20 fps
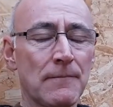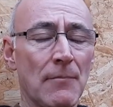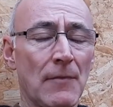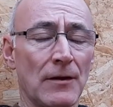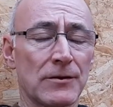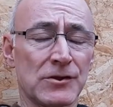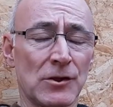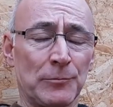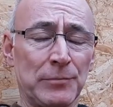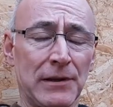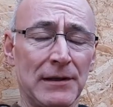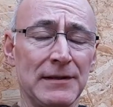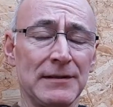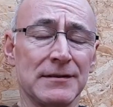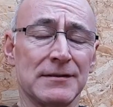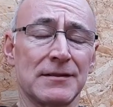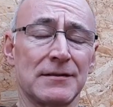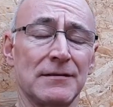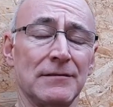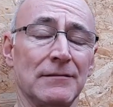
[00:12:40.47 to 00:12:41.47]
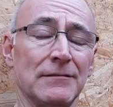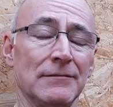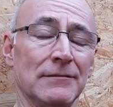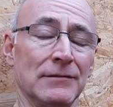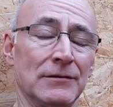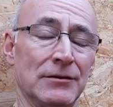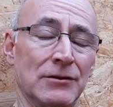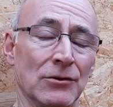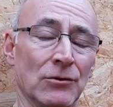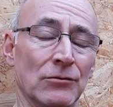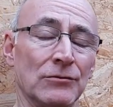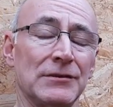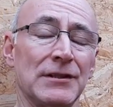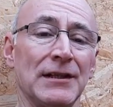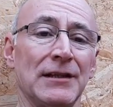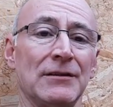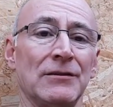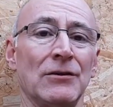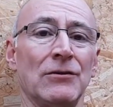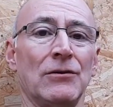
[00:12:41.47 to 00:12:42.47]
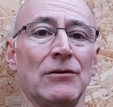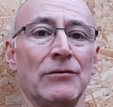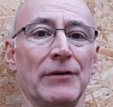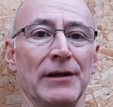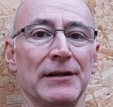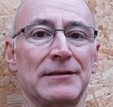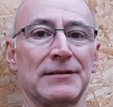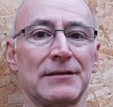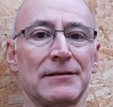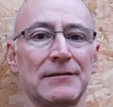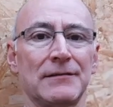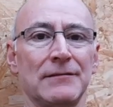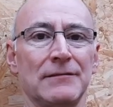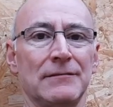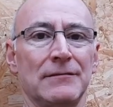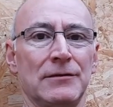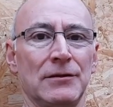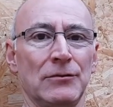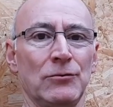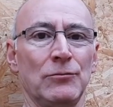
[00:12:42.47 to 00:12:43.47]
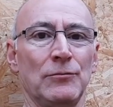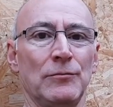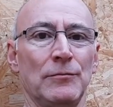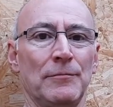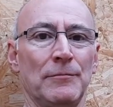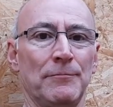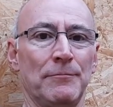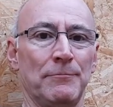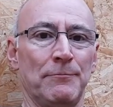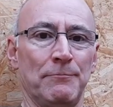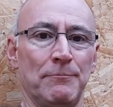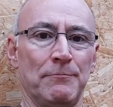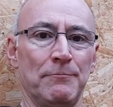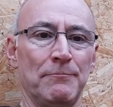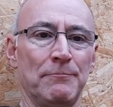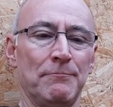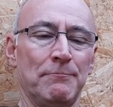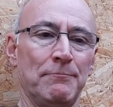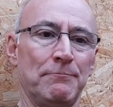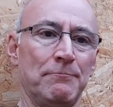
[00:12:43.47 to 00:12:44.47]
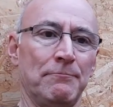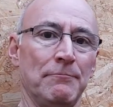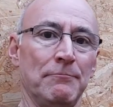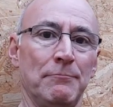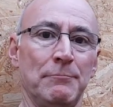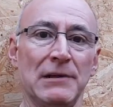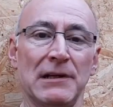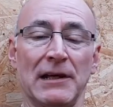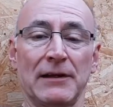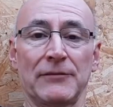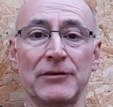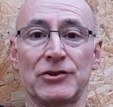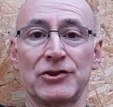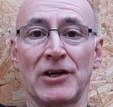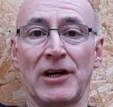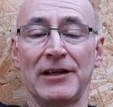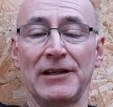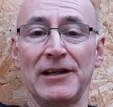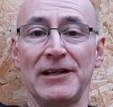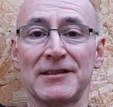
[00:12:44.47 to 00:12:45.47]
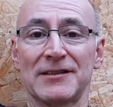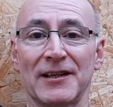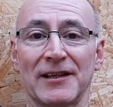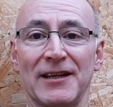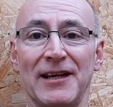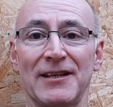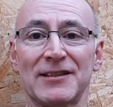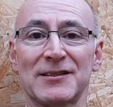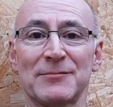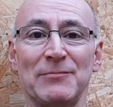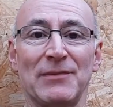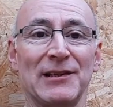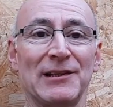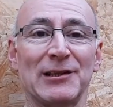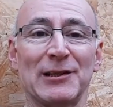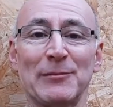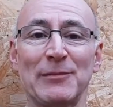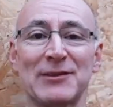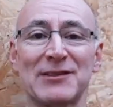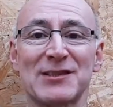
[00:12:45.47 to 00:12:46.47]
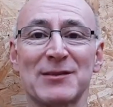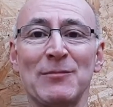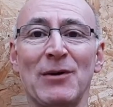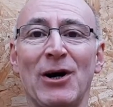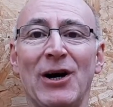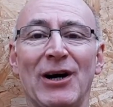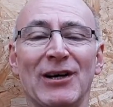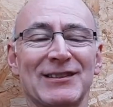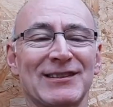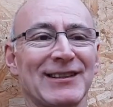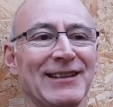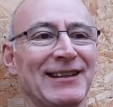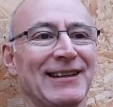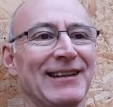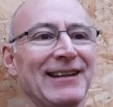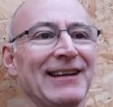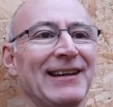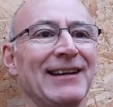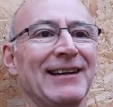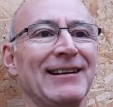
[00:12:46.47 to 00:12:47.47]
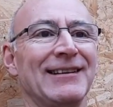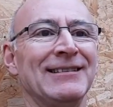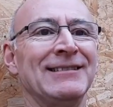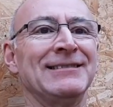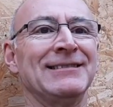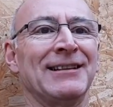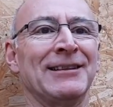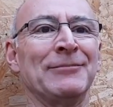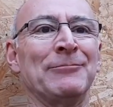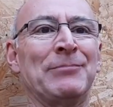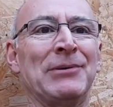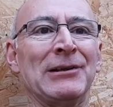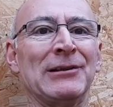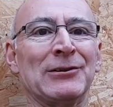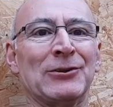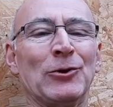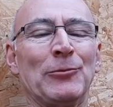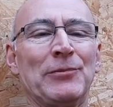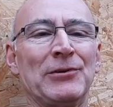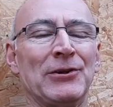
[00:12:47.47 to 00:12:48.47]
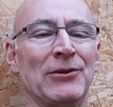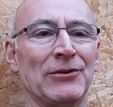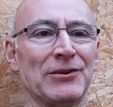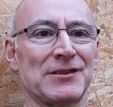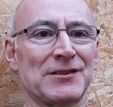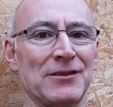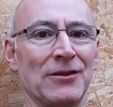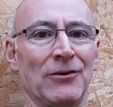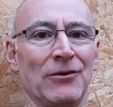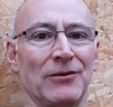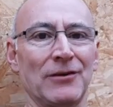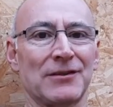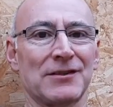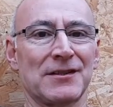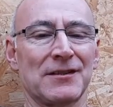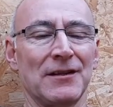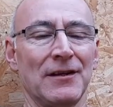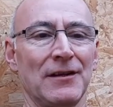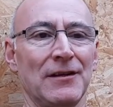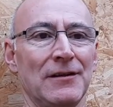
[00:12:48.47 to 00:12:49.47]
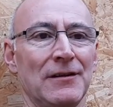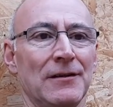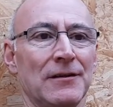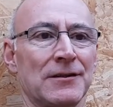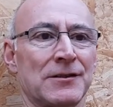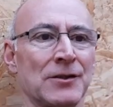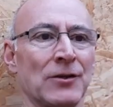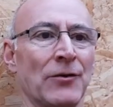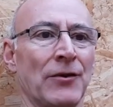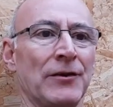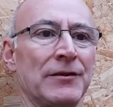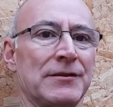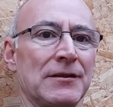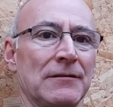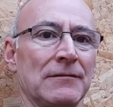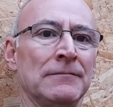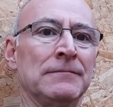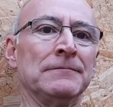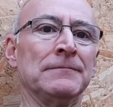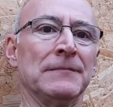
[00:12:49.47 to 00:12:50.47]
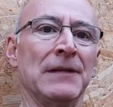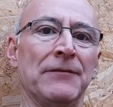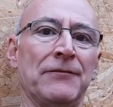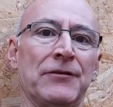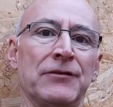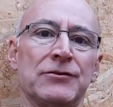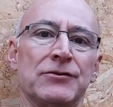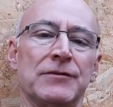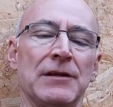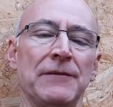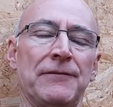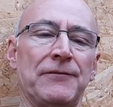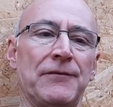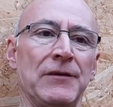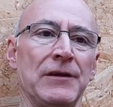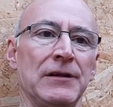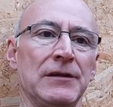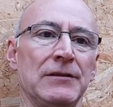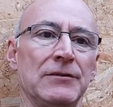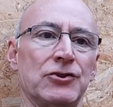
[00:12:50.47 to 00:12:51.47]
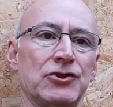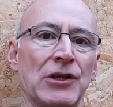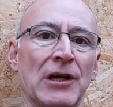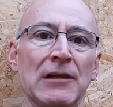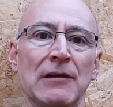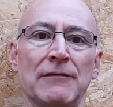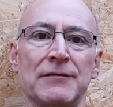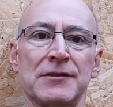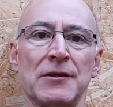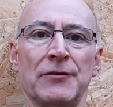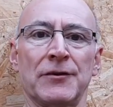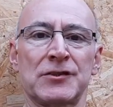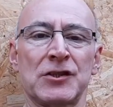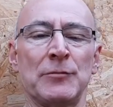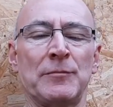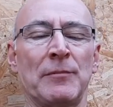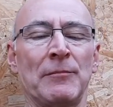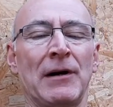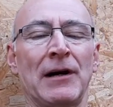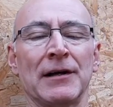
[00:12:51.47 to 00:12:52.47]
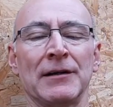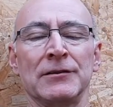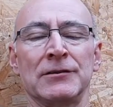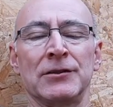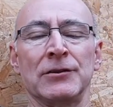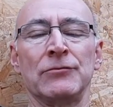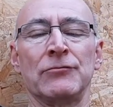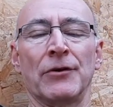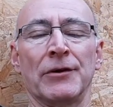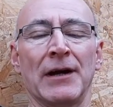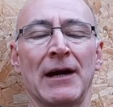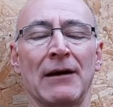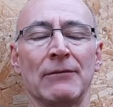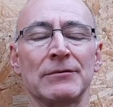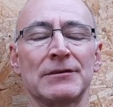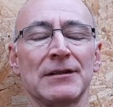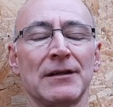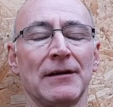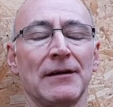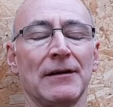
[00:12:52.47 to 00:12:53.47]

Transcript: So please don't ignore it. Do be like the Chinese, I guess. Be a little bit smart and build up your stocks so that if the shelves on the supermarket do run out,